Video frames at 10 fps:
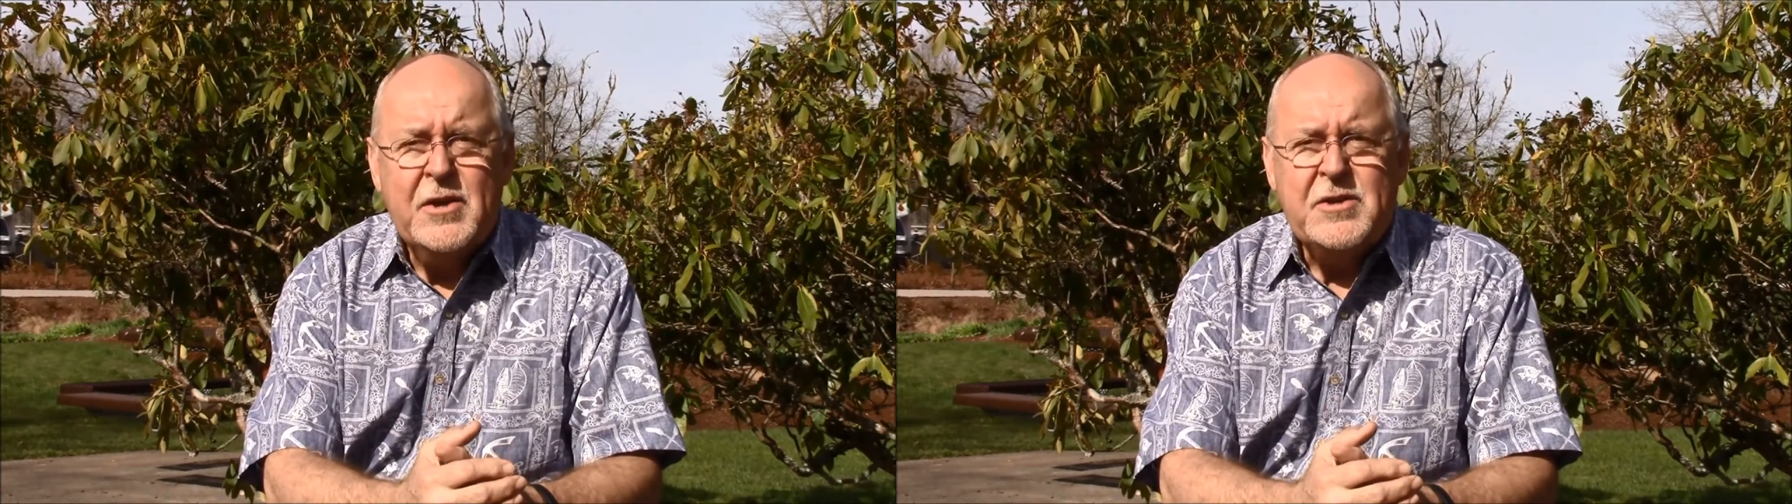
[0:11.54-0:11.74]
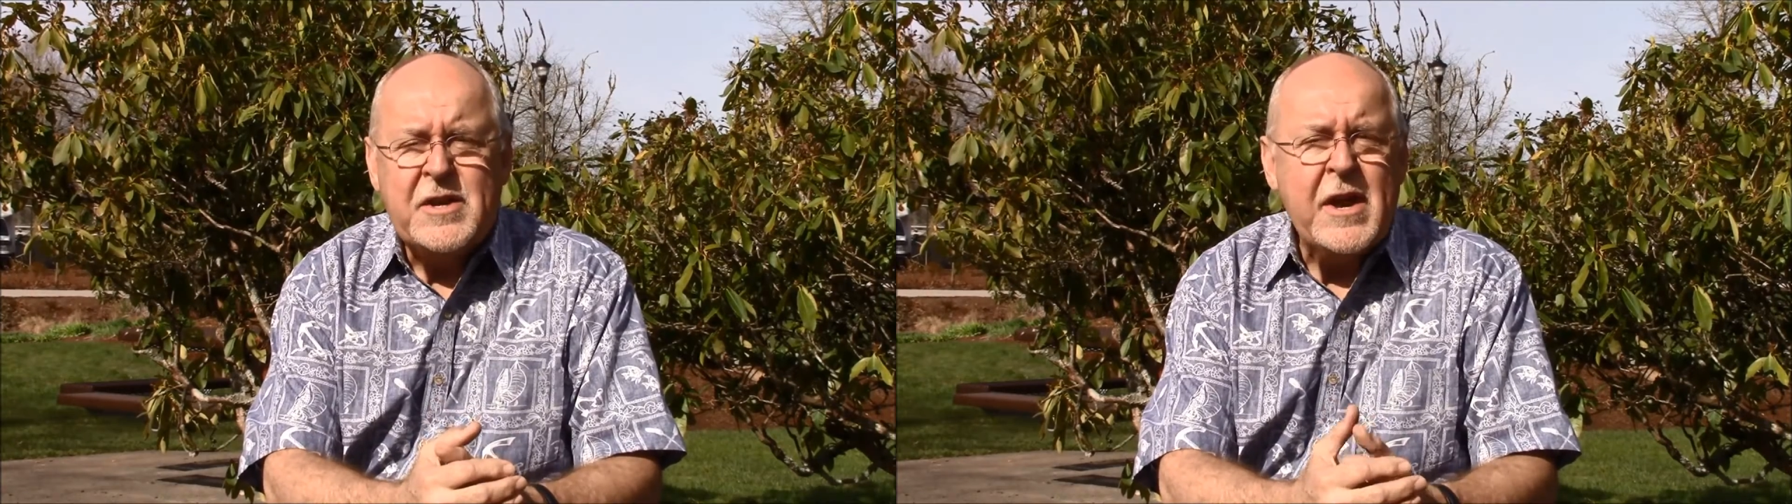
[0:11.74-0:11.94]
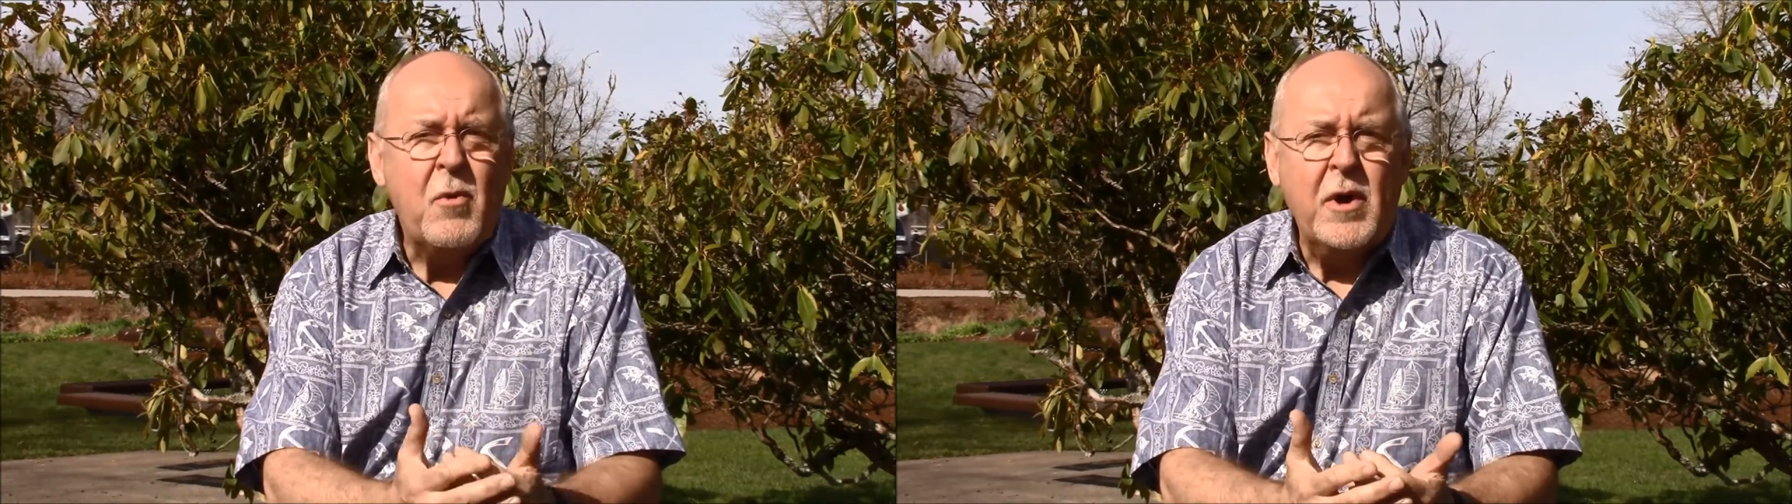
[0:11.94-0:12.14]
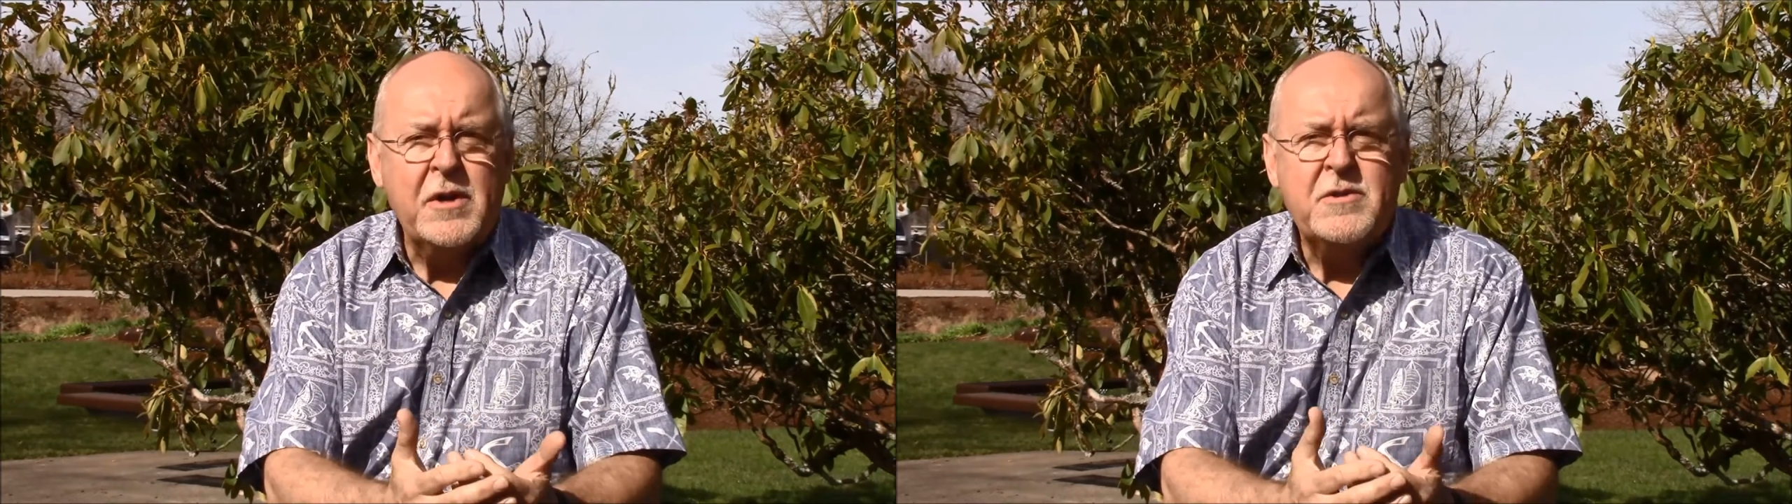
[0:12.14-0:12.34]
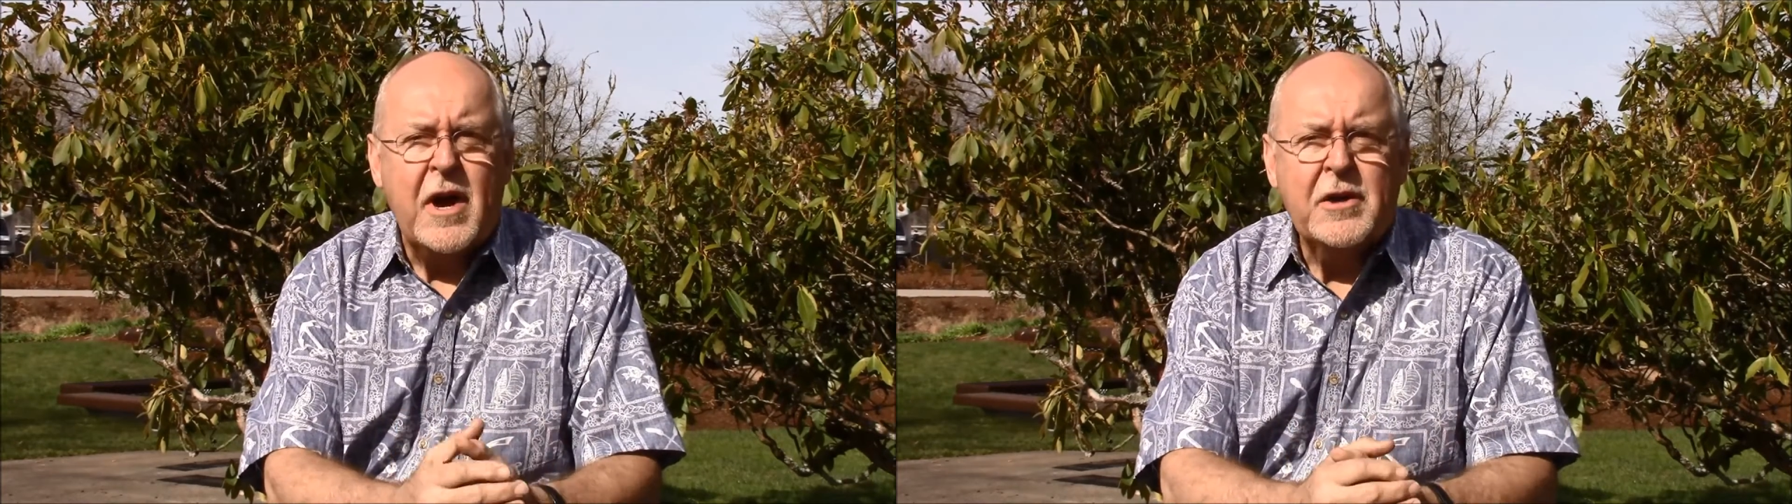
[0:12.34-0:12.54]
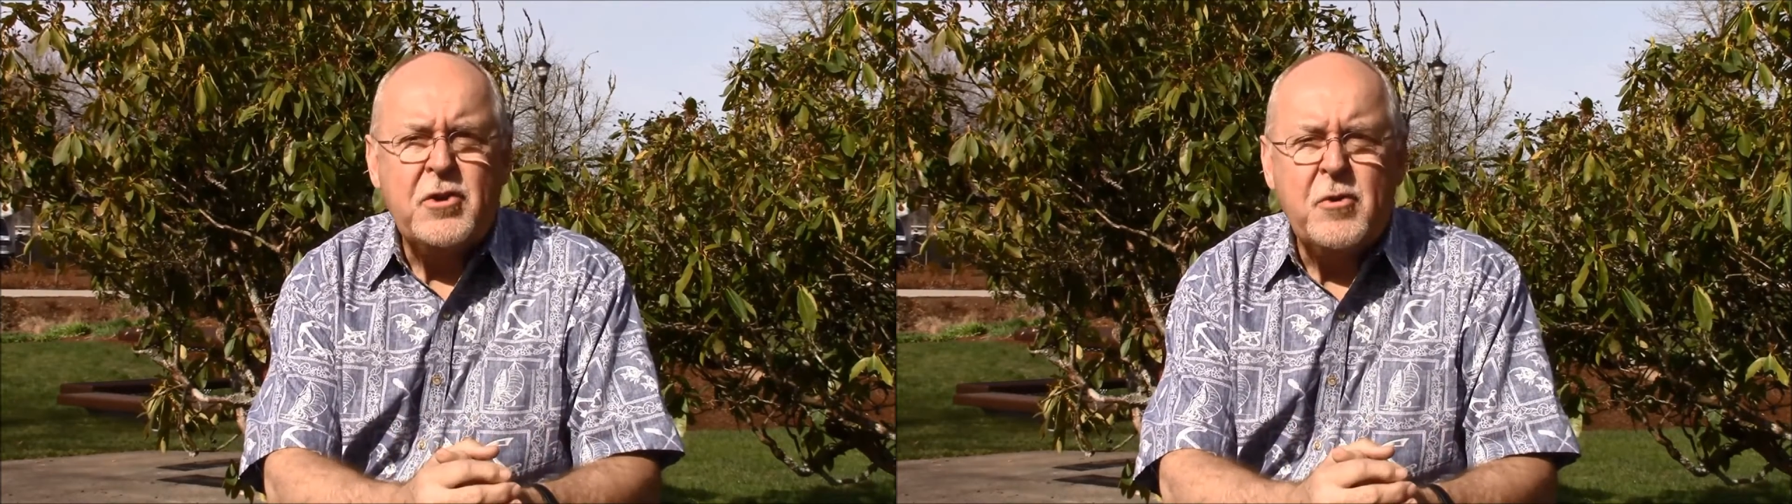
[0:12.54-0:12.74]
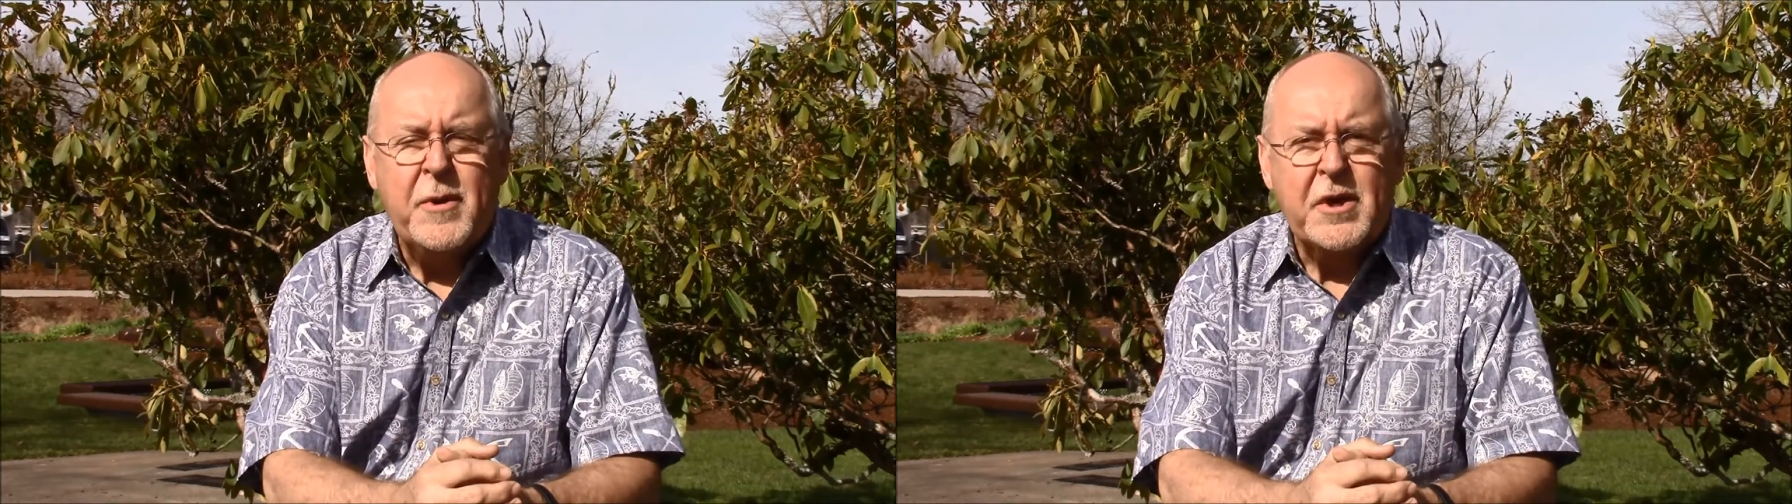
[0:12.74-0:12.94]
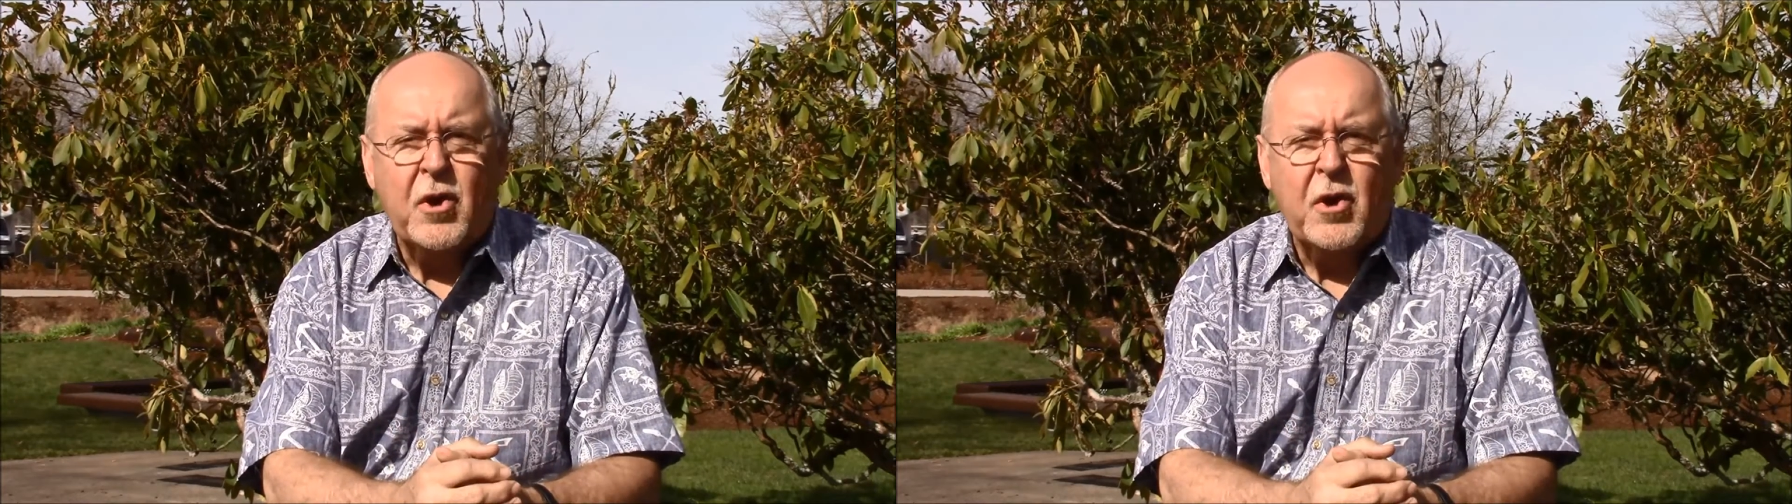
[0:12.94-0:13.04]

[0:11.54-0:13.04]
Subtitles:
Today I want to talk to you about a